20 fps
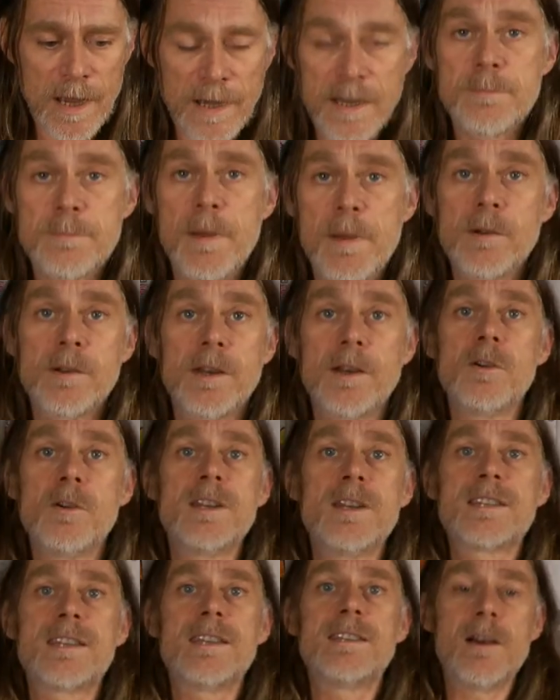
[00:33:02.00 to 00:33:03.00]
he's building all
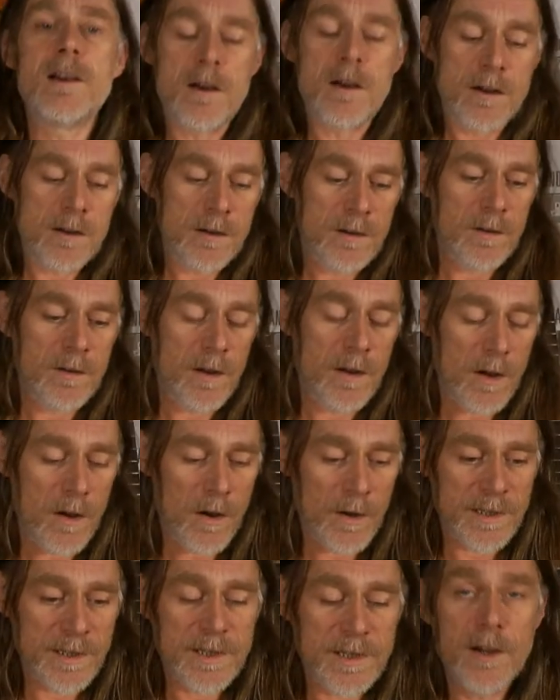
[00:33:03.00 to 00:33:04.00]
his guitar
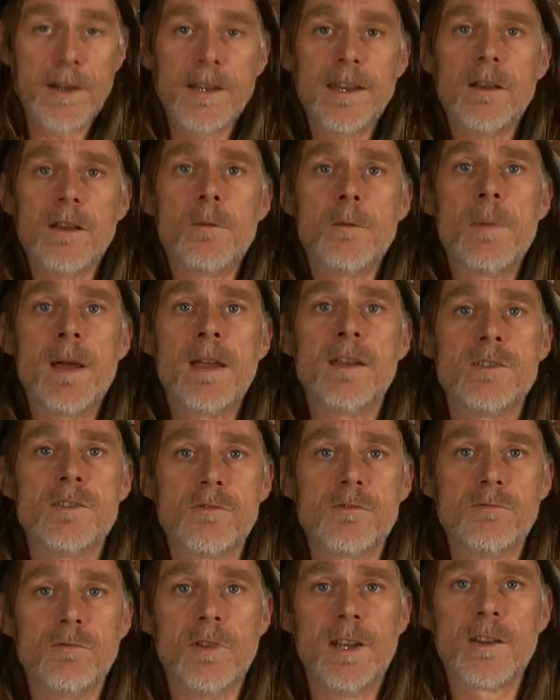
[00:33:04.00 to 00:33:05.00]
on a tiny little
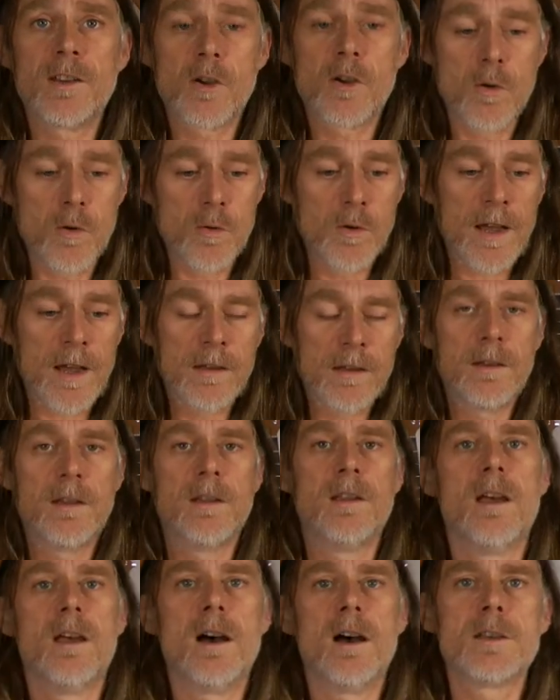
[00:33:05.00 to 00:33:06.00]
bench in the corner.
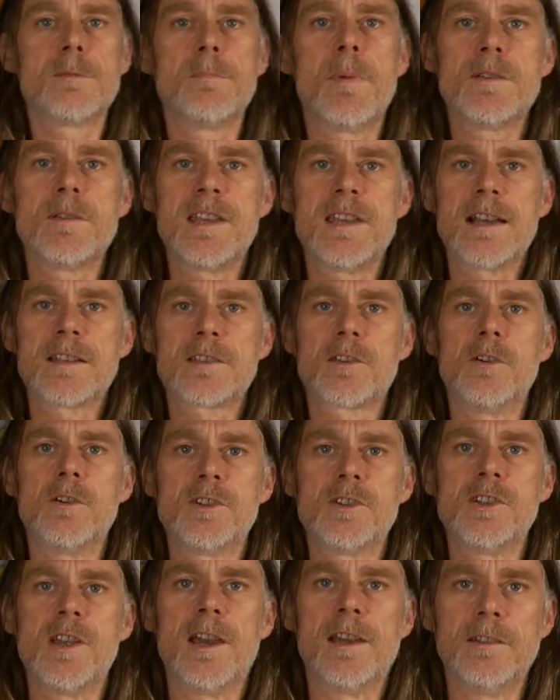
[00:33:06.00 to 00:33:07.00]
I suppose he has got a
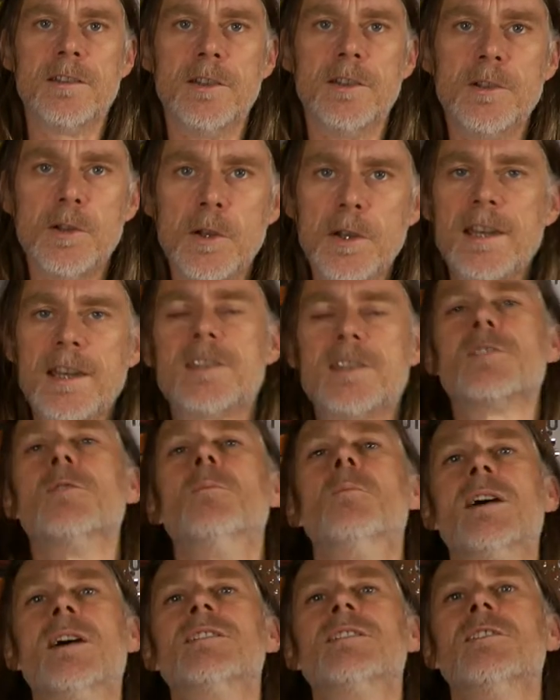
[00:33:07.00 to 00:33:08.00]
shed. You do need
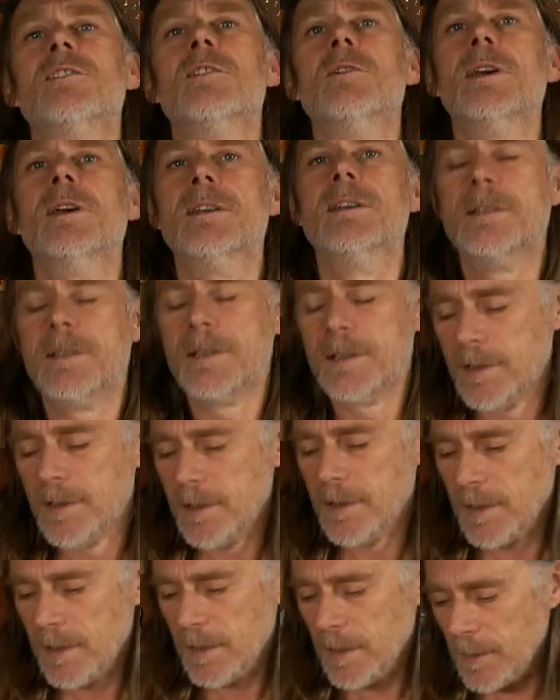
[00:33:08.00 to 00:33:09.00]
somewhere to do it.
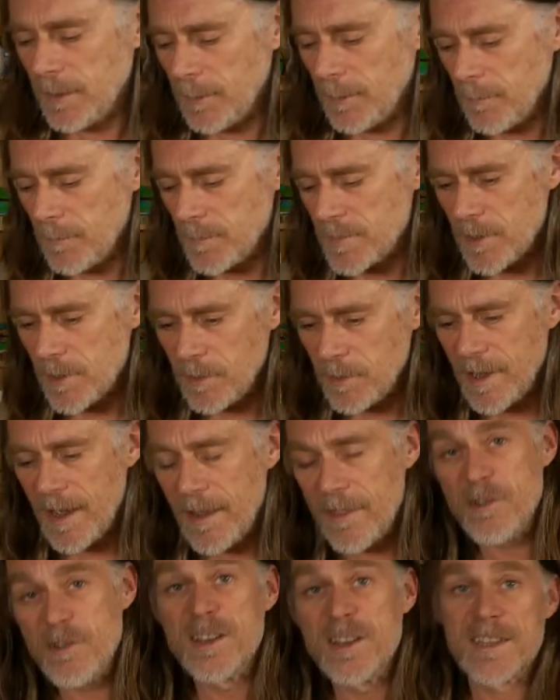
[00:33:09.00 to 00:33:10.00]
So yeah,
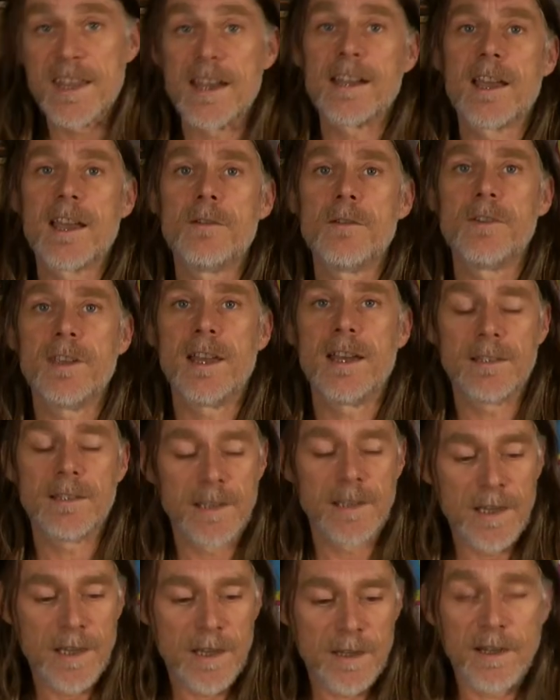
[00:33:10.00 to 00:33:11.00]
there is that caveat.
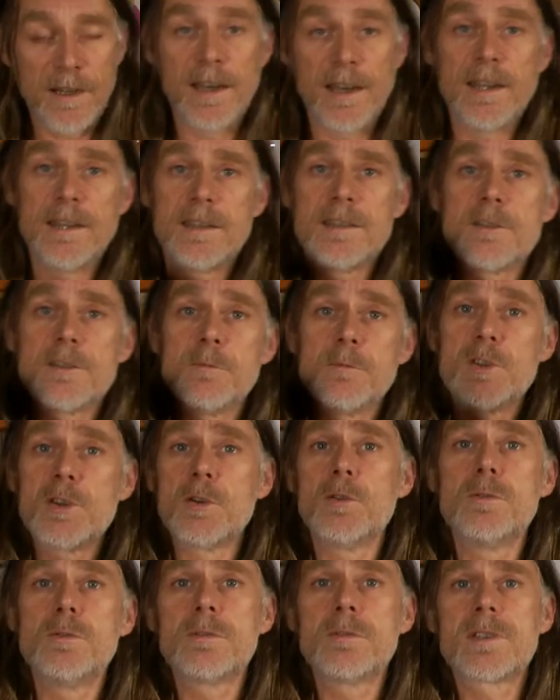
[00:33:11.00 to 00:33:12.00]
You need some
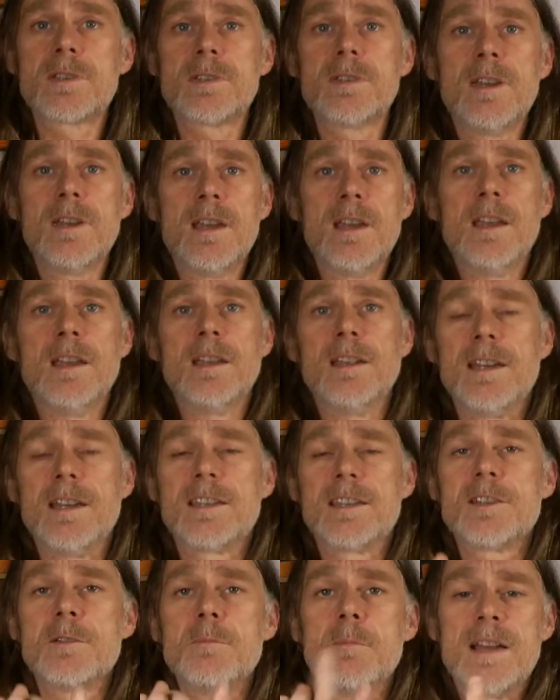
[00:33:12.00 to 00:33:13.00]
tools, you need
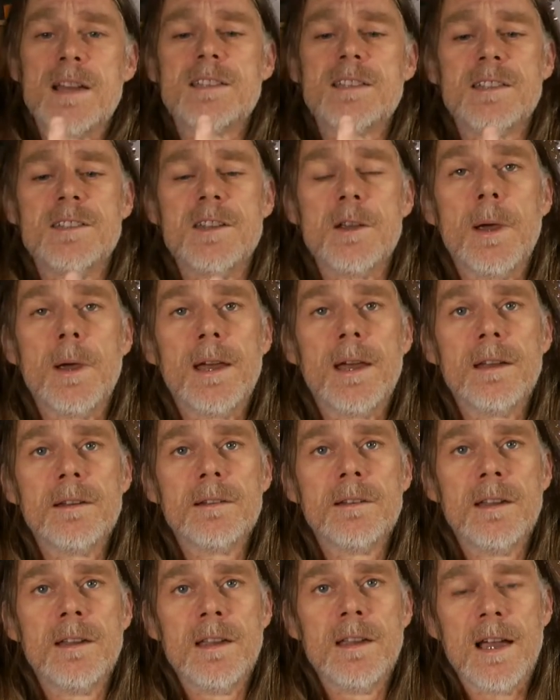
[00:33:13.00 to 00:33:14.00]
somewhere to do it,
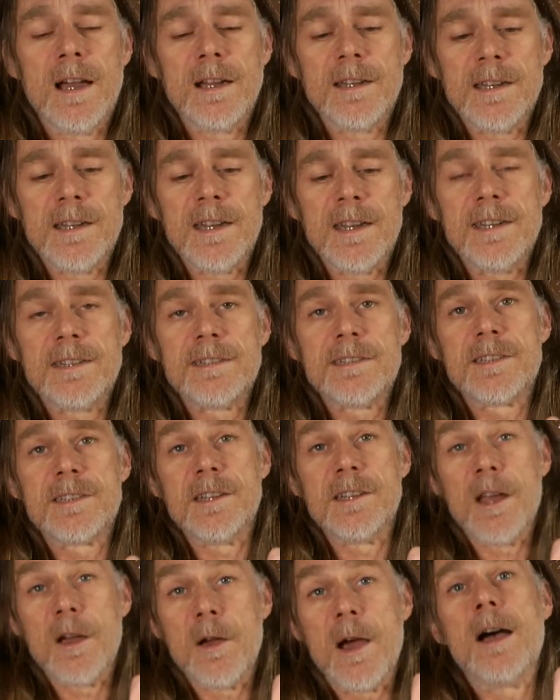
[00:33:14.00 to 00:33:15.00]
and you need
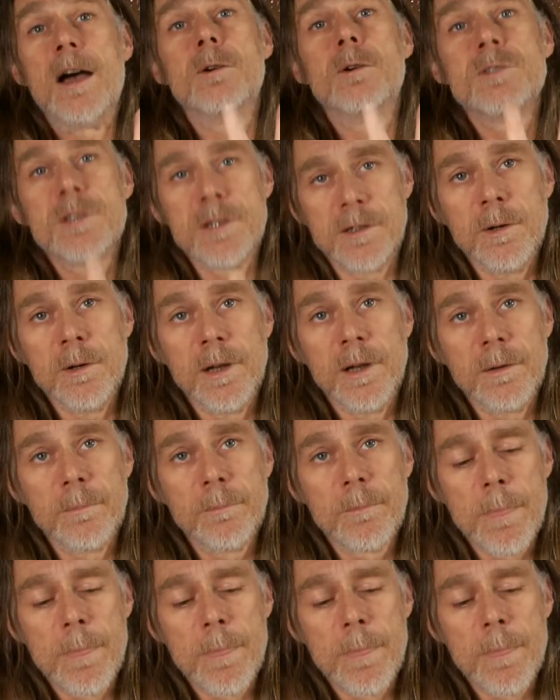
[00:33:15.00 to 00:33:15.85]
to know how to do it.